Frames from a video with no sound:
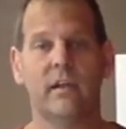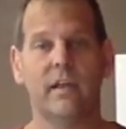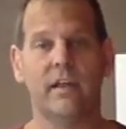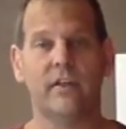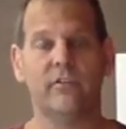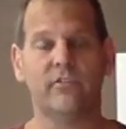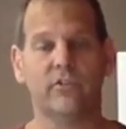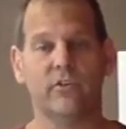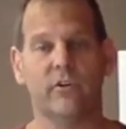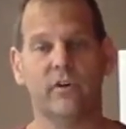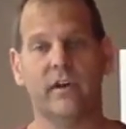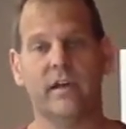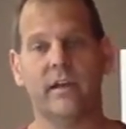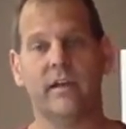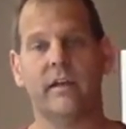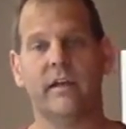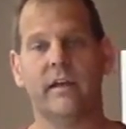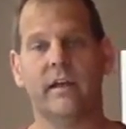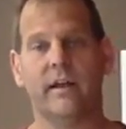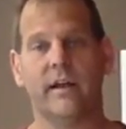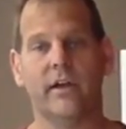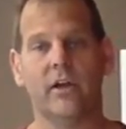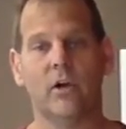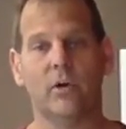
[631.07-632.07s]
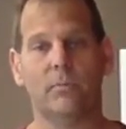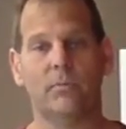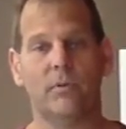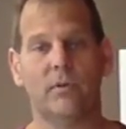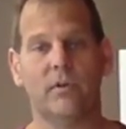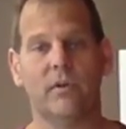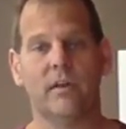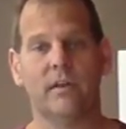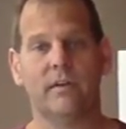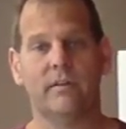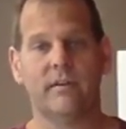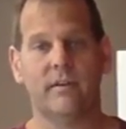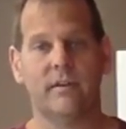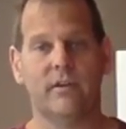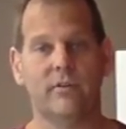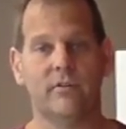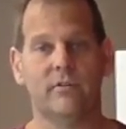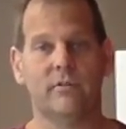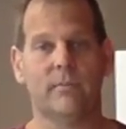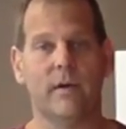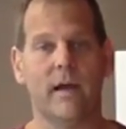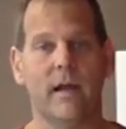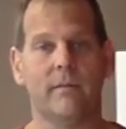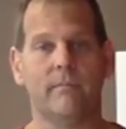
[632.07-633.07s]
Enjoy, and I hope you continue
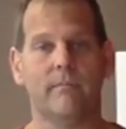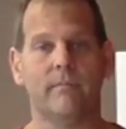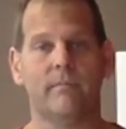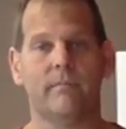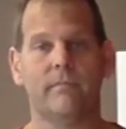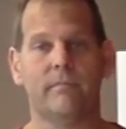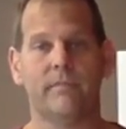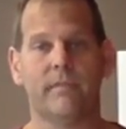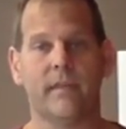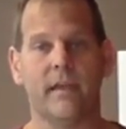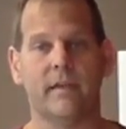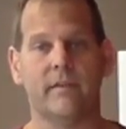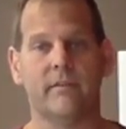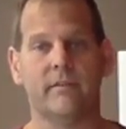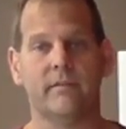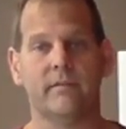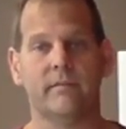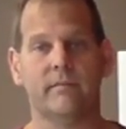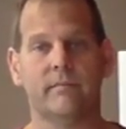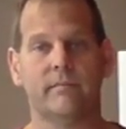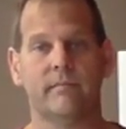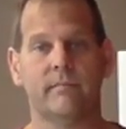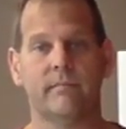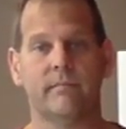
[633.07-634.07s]
to buy them. Thanks.